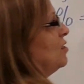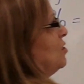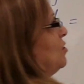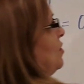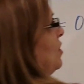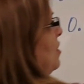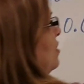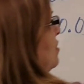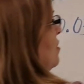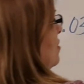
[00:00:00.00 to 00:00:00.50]
2
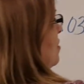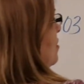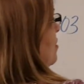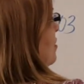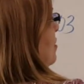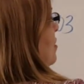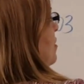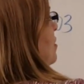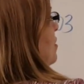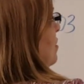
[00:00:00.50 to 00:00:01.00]
years.
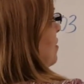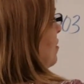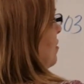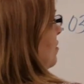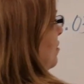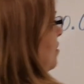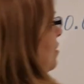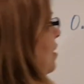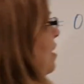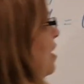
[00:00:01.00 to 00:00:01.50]

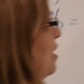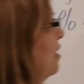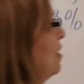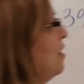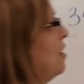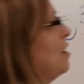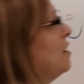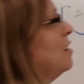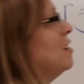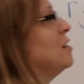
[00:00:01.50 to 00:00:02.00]
Okay,
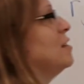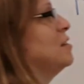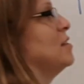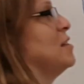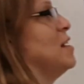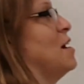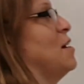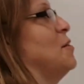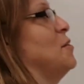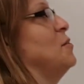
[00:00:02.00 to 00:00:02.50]

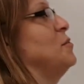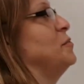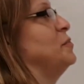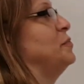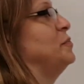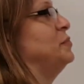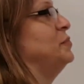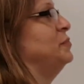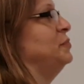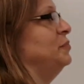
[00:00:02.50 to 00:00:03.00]
so
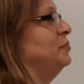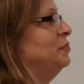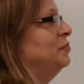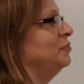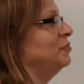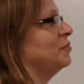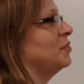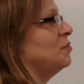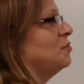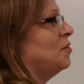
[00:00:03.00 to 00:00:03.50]

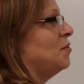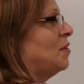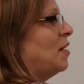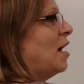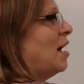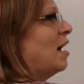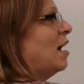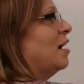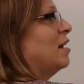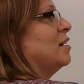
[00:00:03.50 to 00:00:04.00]
we've
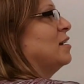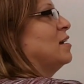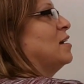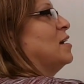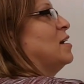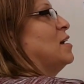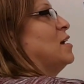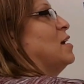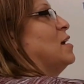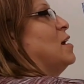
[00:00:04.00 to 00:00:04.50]
got
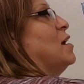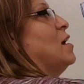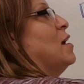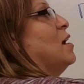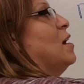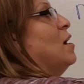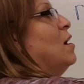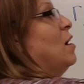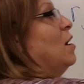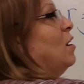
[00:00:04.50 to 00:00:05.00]

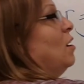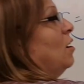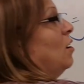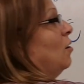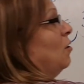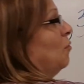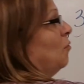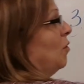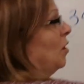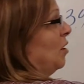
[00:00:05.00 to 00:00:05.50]

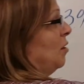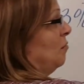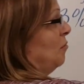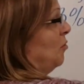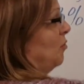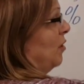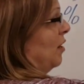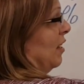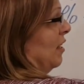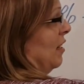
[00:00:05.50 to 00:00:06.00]
1
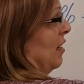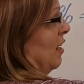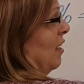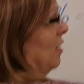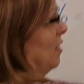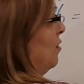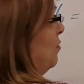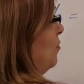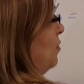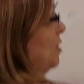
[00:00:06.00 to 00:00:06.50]

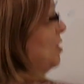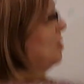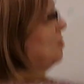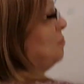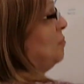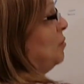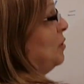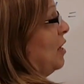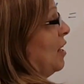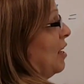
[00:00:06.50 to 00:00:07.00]

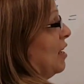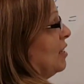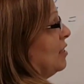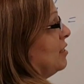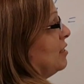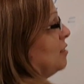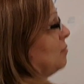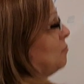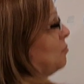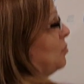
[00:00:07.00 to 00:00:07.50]

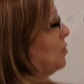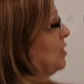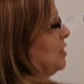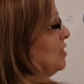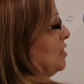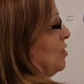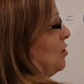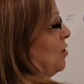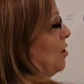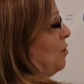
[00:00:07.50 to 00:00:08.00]
plus
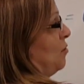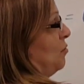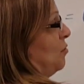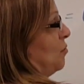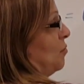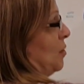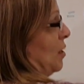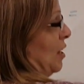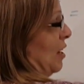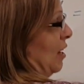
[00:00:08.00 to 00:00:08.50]

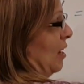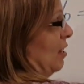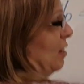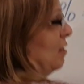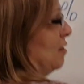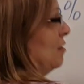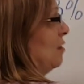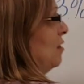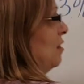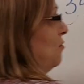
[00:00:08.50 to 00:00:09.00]
0.03.
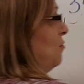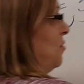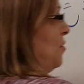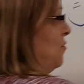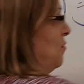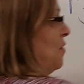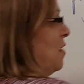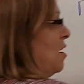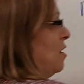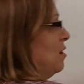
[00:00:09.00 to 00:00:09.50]
If we
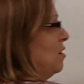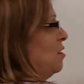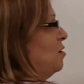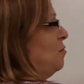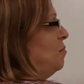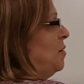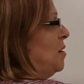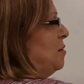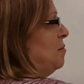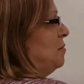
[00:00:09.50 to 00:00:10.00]

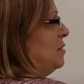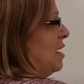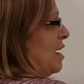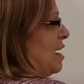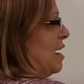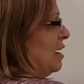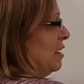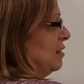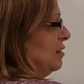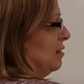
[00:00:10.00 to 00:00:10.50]
follow
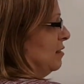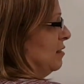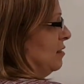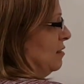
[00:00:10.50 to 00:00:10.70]
PEMDAS,